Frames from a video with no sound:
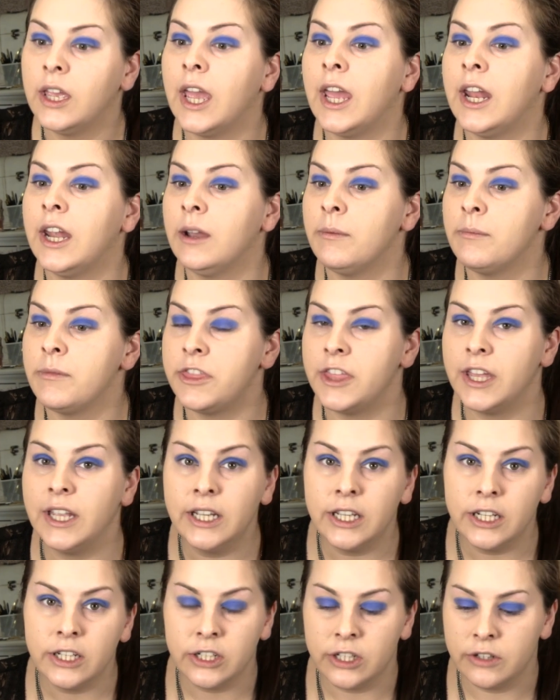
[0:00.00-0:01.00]
and I'm
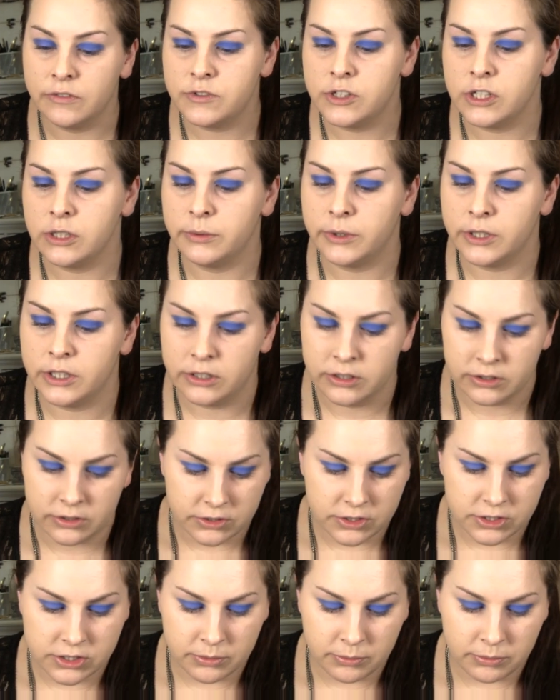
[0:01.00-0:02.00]
thinking of doing
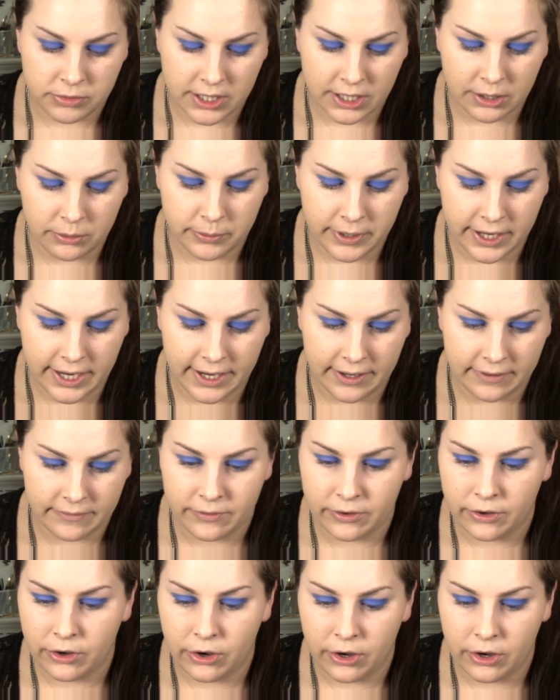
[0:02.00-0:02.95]
something where